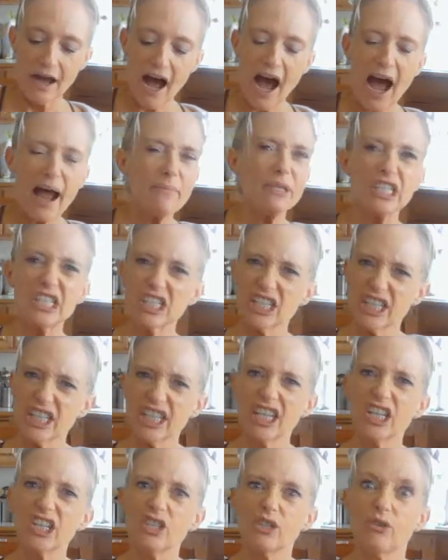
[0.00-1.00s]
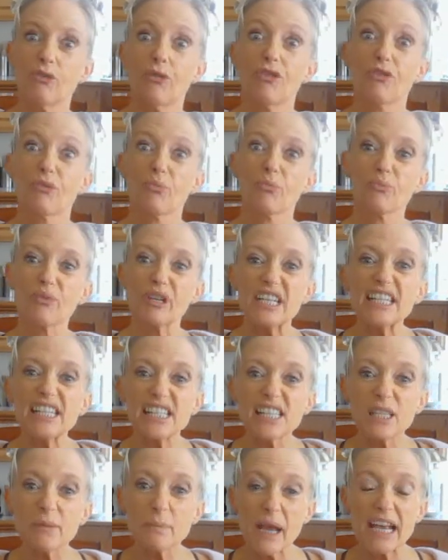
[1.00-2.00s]
I'm just going to do 3
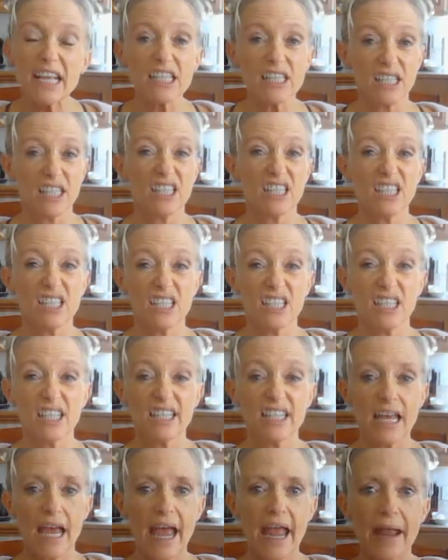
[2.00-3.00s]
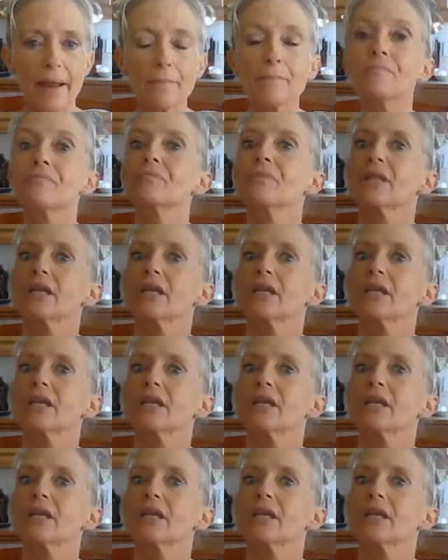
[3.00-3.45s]
spaces today,